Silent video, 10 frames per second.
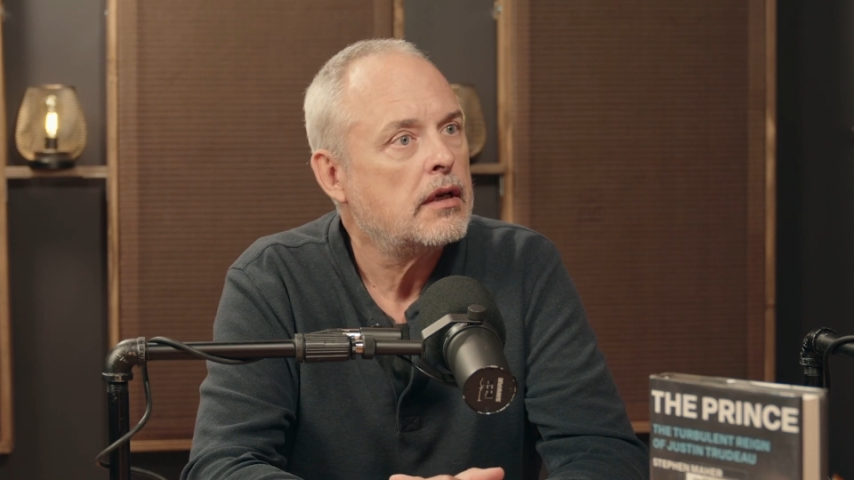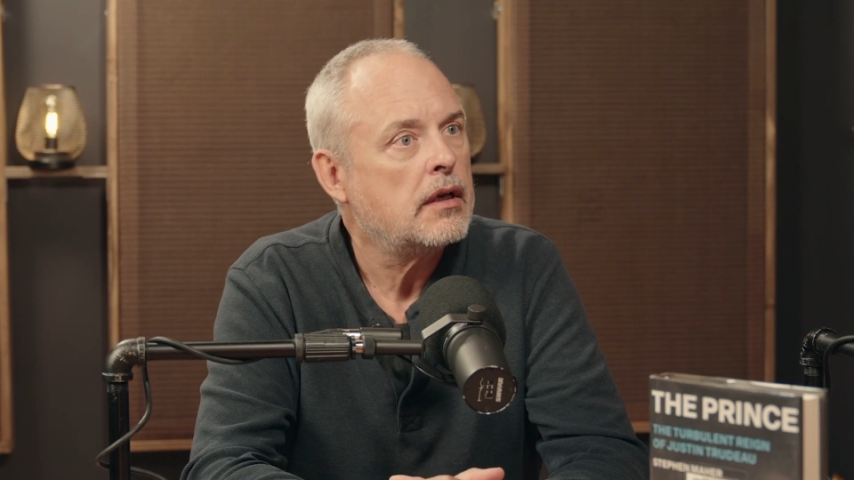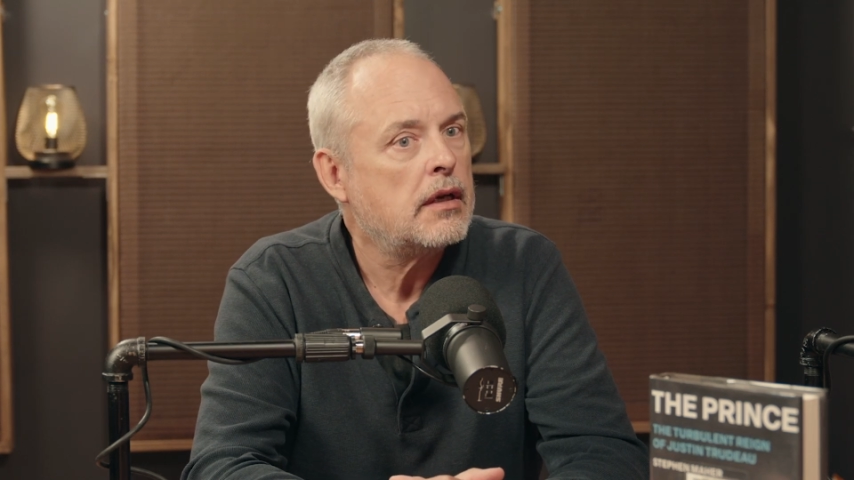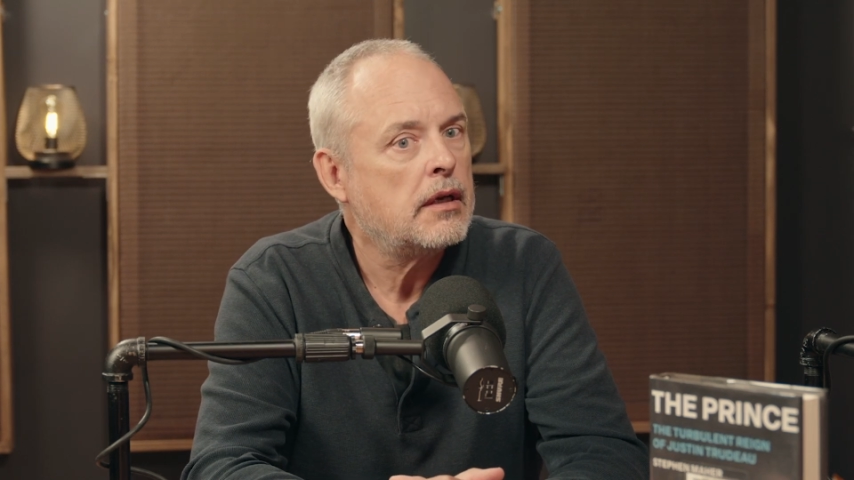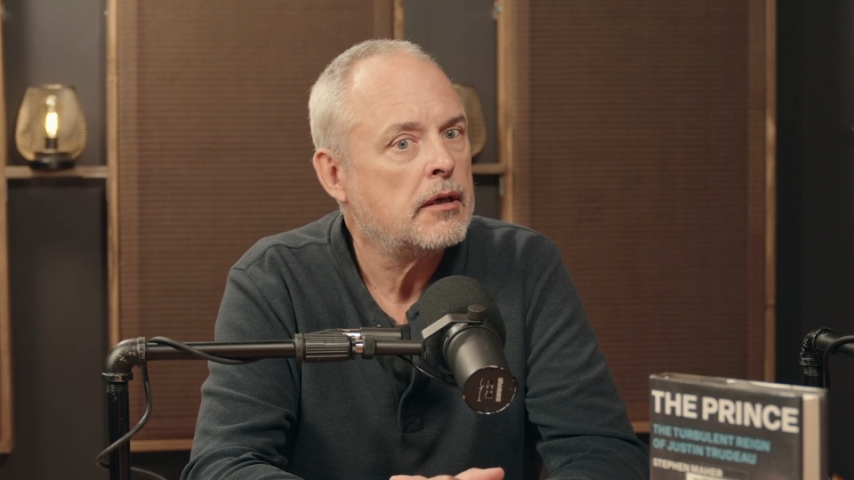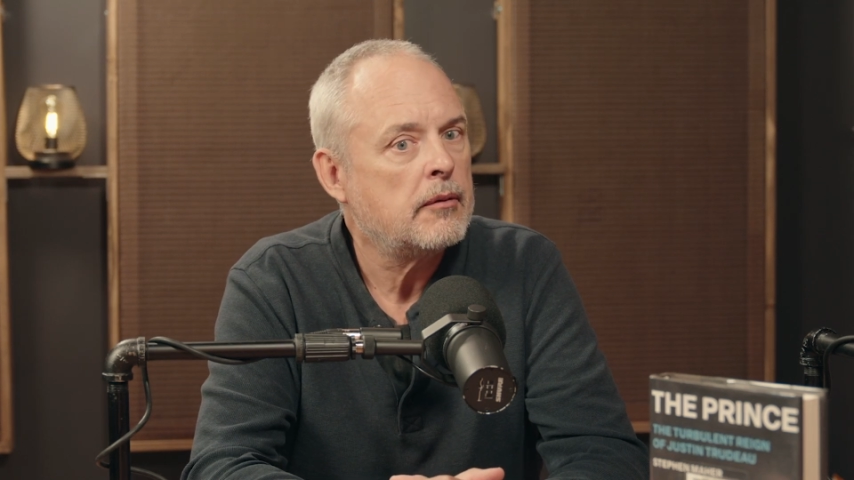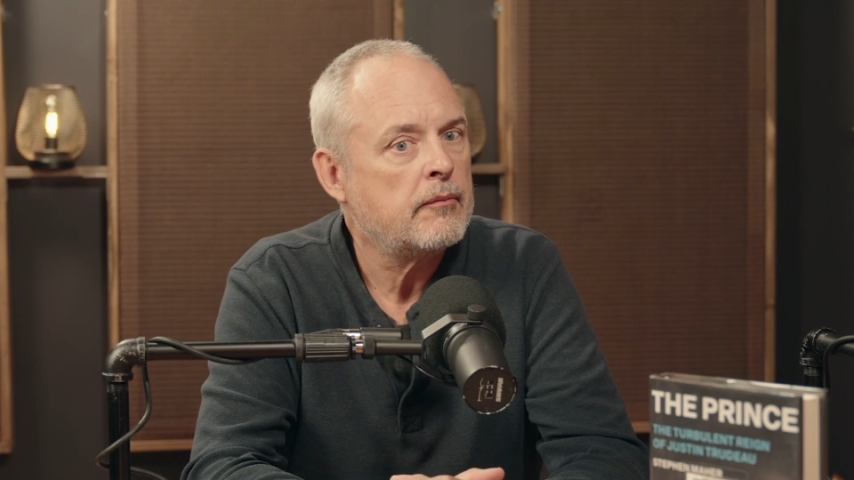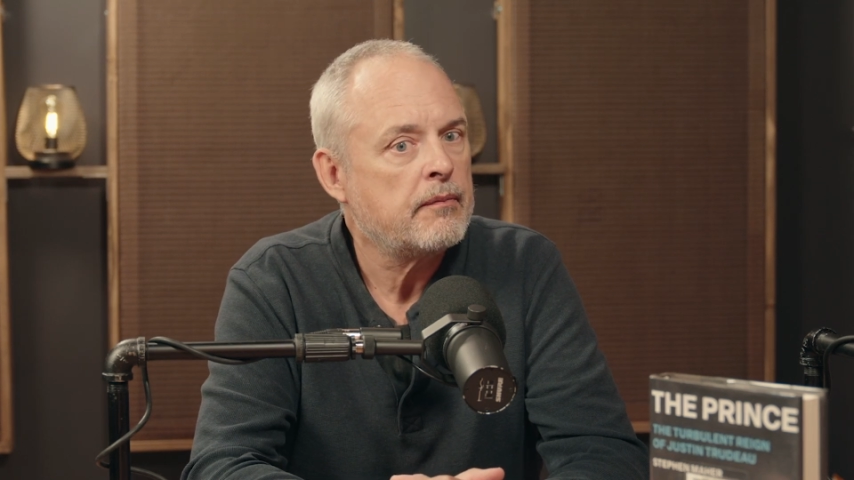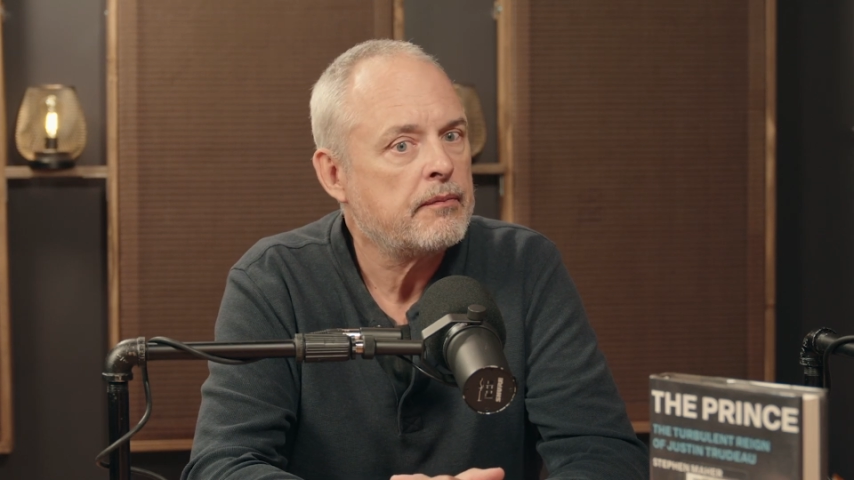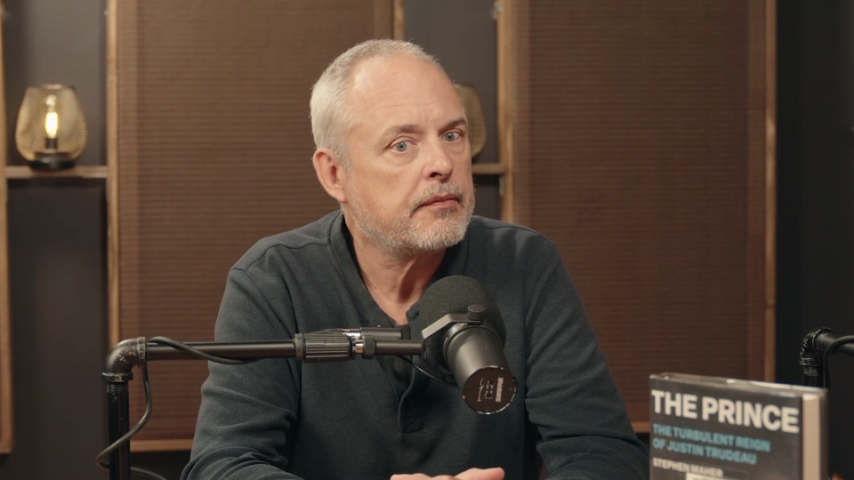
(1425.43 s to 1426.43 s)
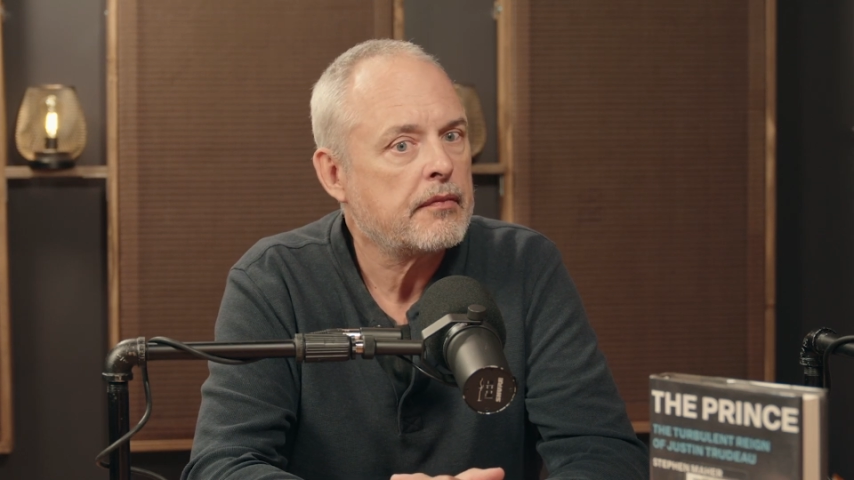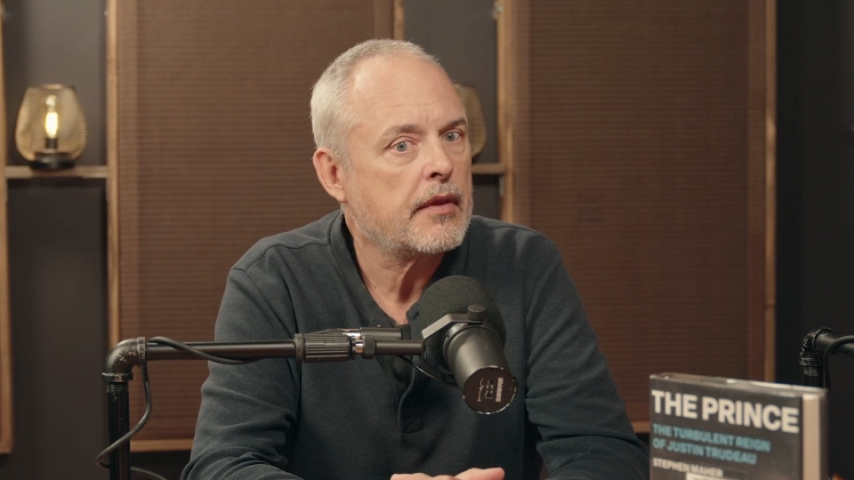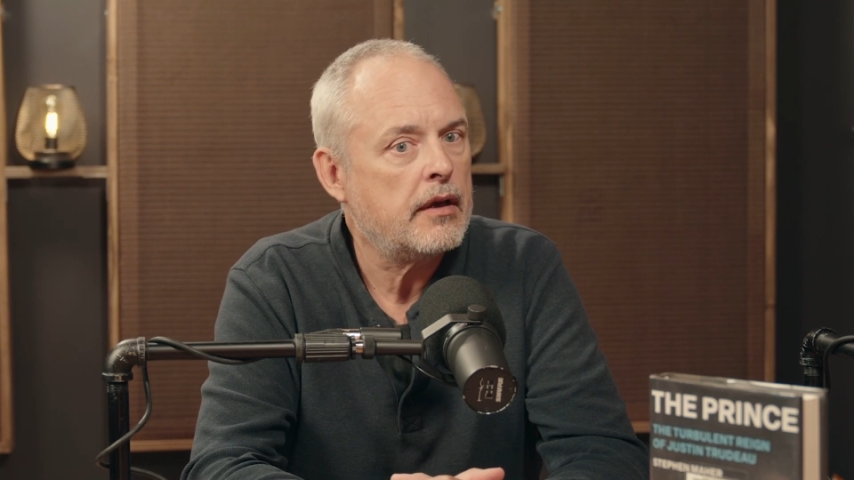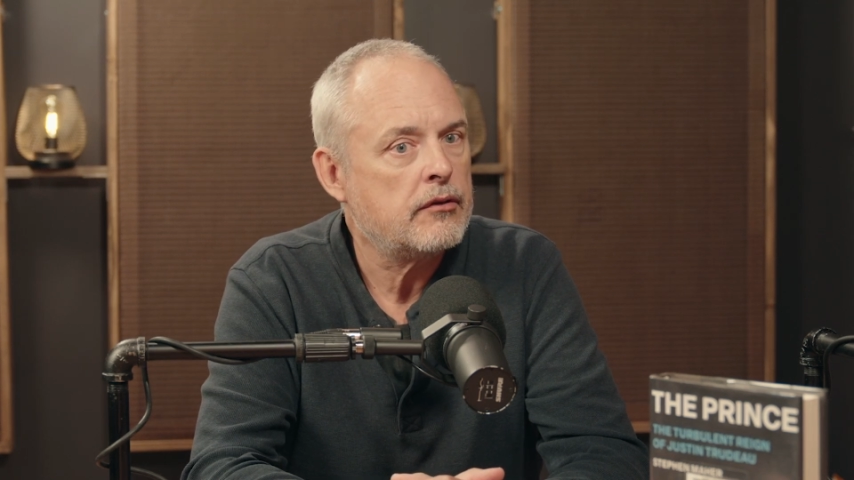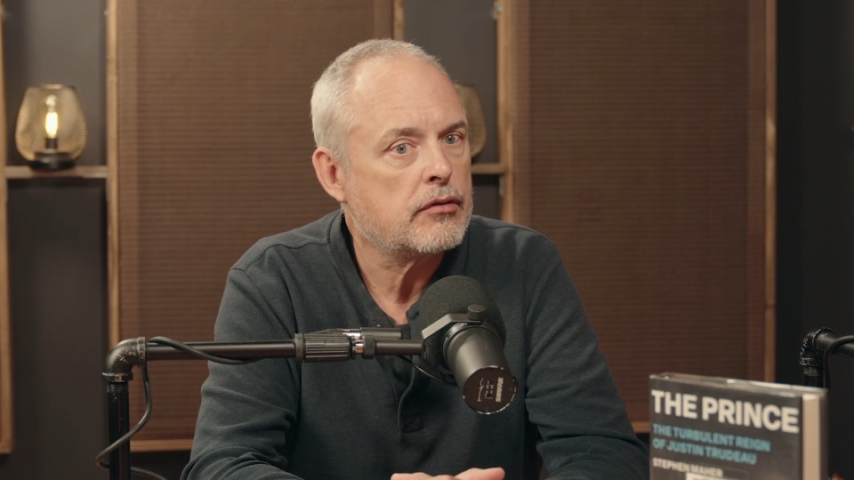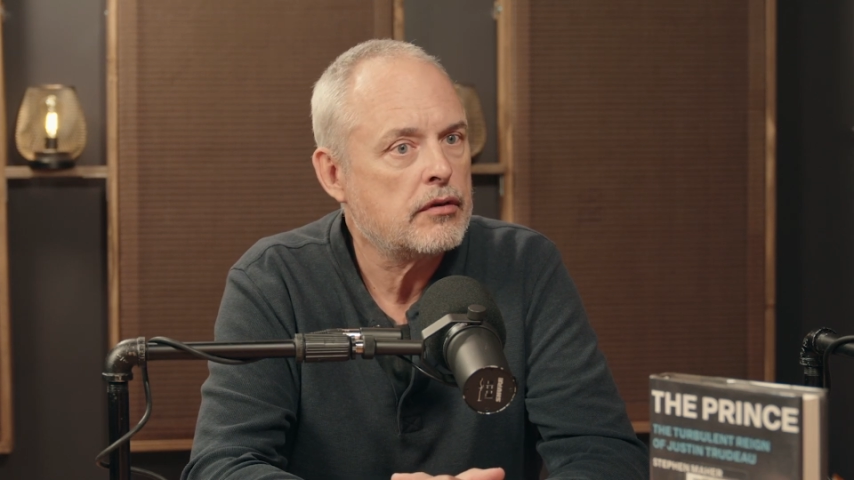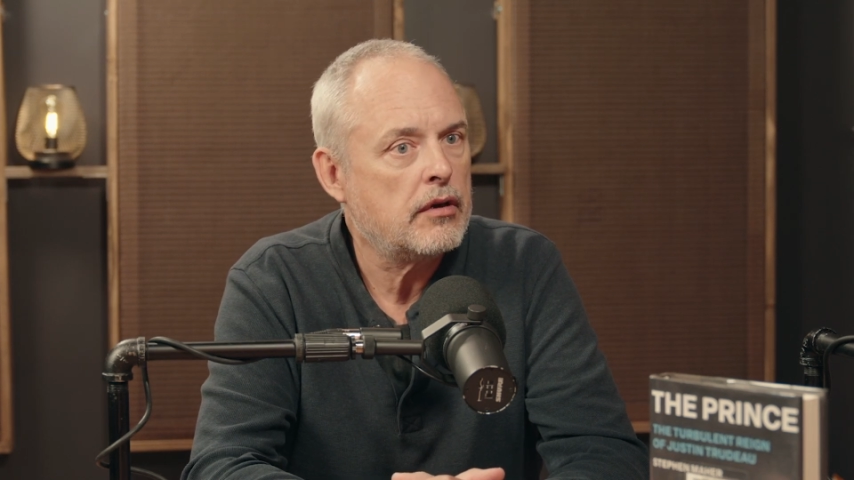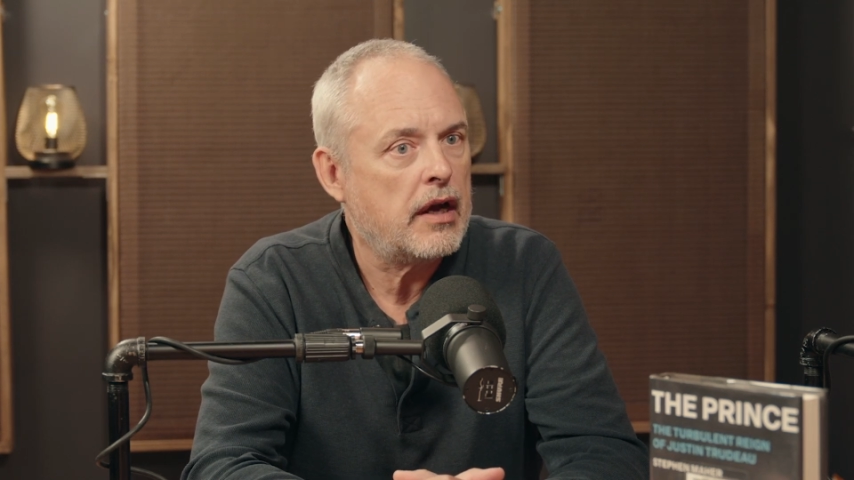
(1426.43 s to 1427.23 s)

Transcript: And Trudeau